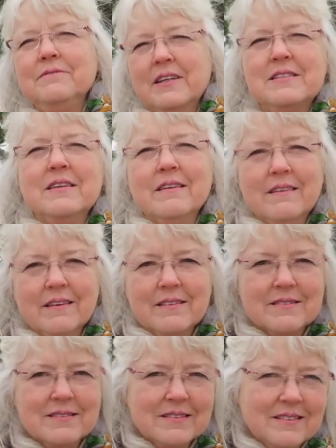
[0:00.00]
fixing
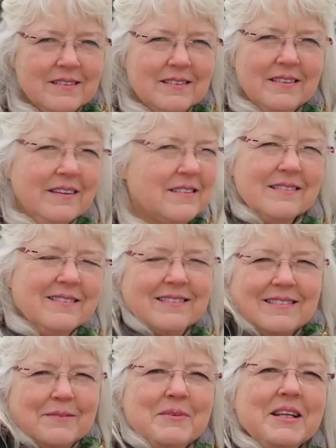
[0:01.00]
things that,
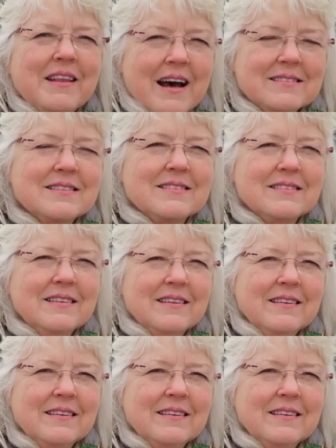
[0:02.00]
to me that's